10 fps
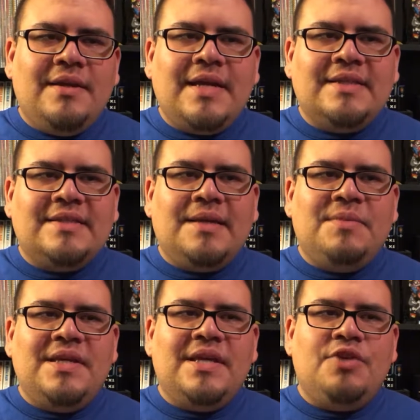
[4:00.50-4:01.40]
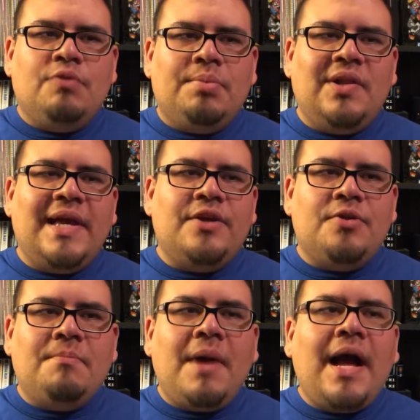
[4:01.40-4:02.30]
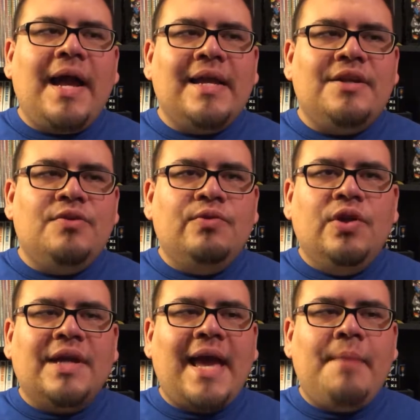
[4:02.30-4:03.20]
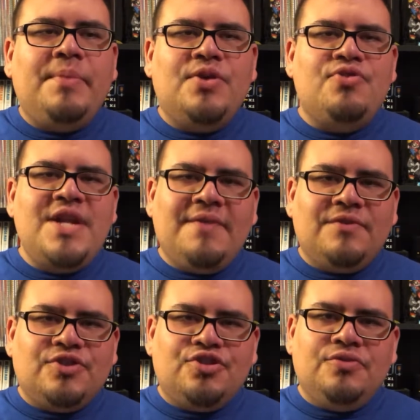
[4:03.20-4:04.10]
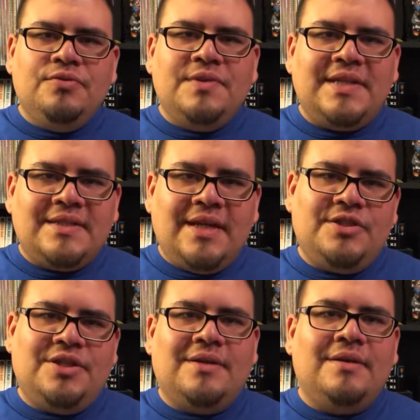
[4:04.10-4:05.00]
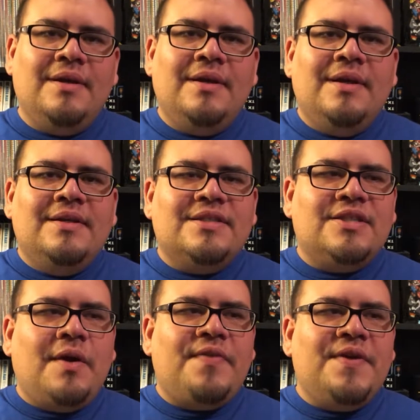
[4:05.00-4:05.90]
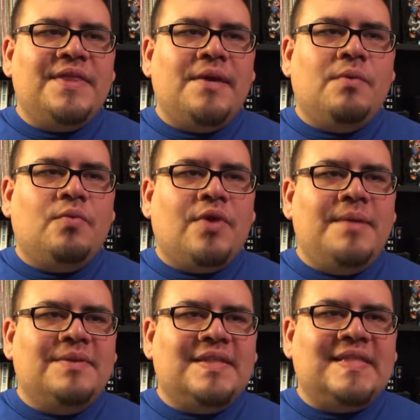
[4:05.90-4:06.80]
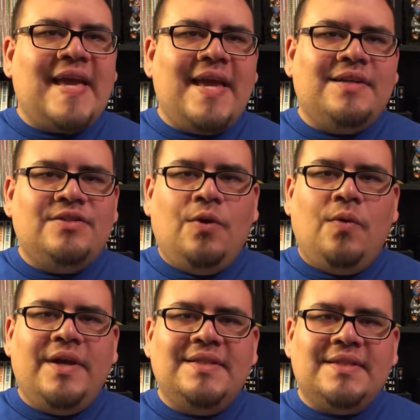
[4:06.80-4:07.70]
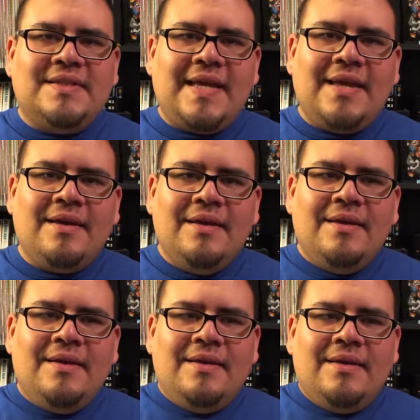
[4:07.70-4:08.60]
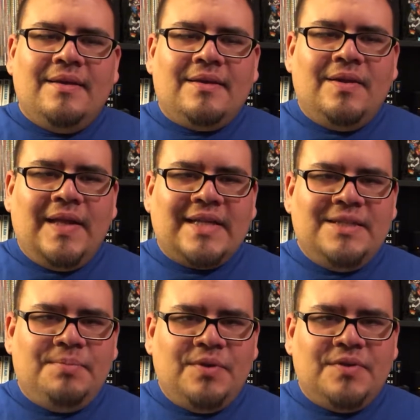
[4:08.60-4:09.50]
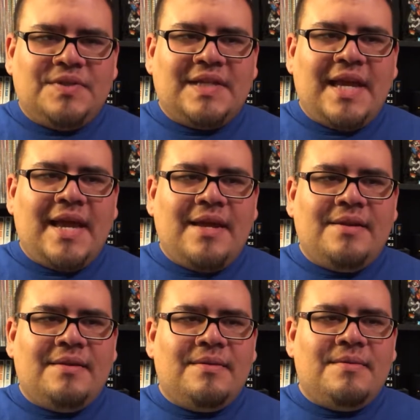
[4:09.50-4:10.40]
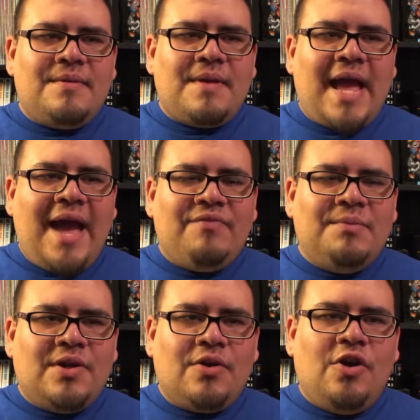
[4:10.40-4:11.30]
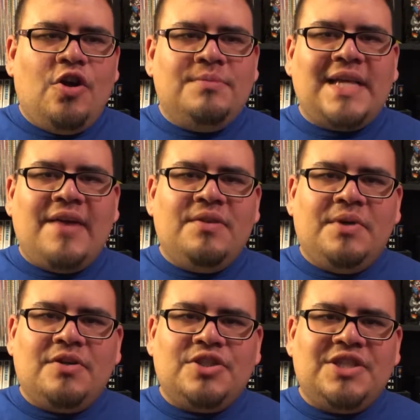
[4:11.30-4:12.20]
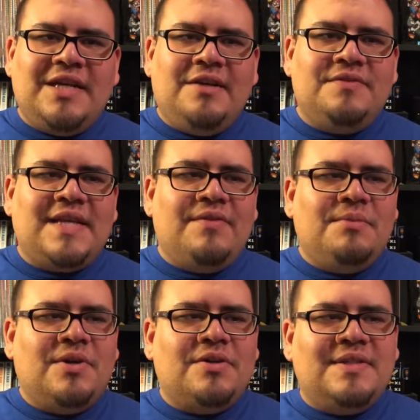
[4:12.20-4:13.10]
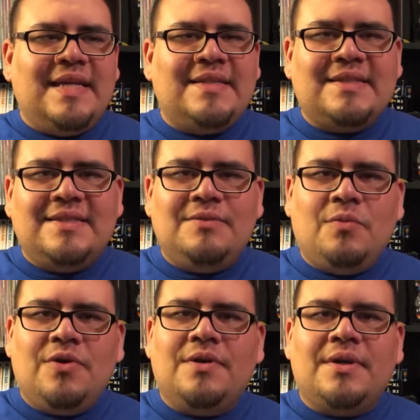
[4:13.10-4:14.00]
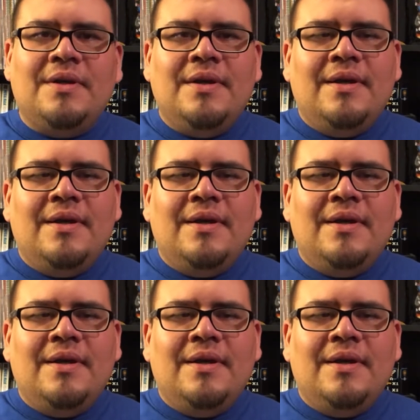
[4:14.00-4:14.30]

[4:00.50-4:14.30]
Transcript: and it's something that you replay in your mind, you look at, but you're never truly touching. So I think that when we're able to take toys and take collectibles and have them in our homes, have them on our shelves, have them on our desks at work,